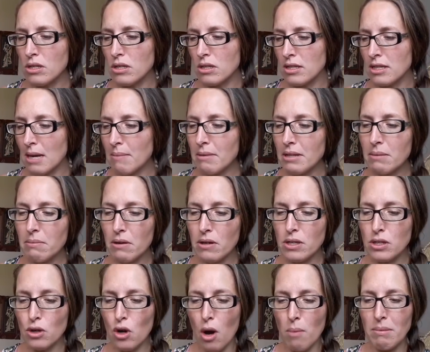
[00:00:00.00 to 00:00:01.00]
some of the
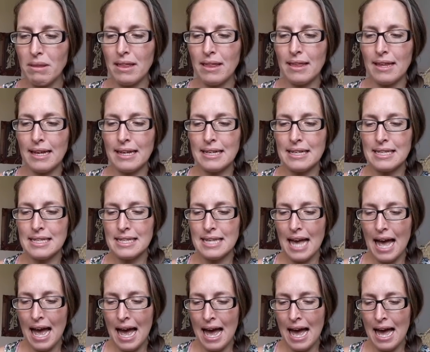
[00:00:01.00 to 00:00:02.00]
most common things
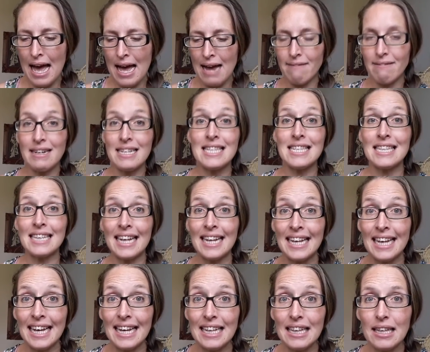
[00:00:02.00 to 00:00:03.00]
are it's
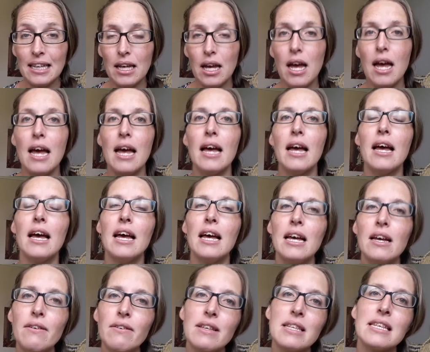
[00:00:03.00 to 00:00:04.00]
leaking.
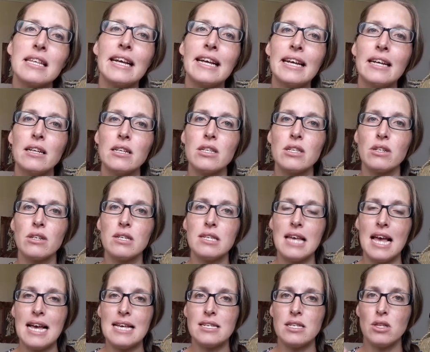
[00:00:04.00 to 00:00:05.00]
If it's leaking, it's because
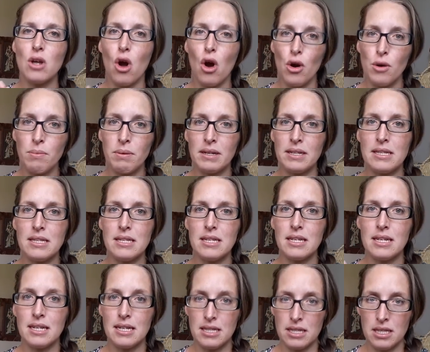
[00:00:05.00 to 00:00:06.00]
it hasn't opened
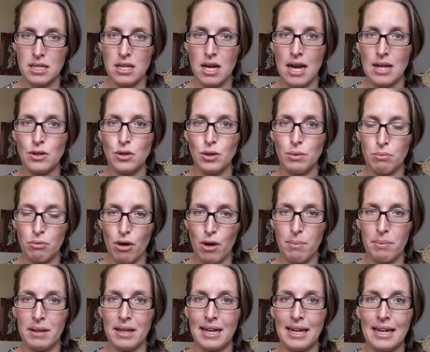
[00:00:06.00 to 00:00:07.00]
inside you
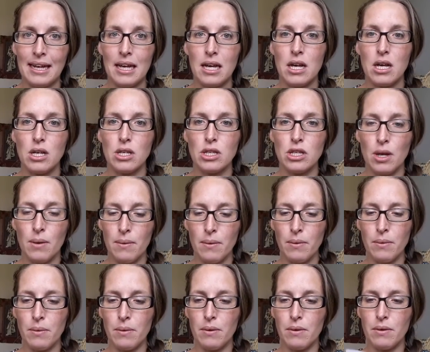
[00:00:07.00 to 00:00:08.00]
properly.
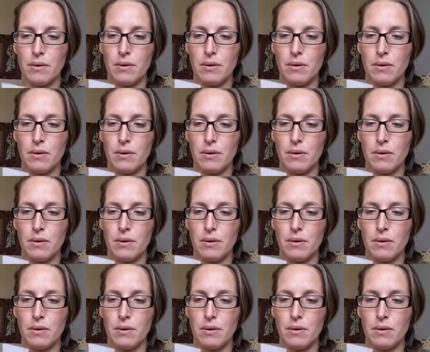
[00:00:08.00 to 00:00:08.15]
So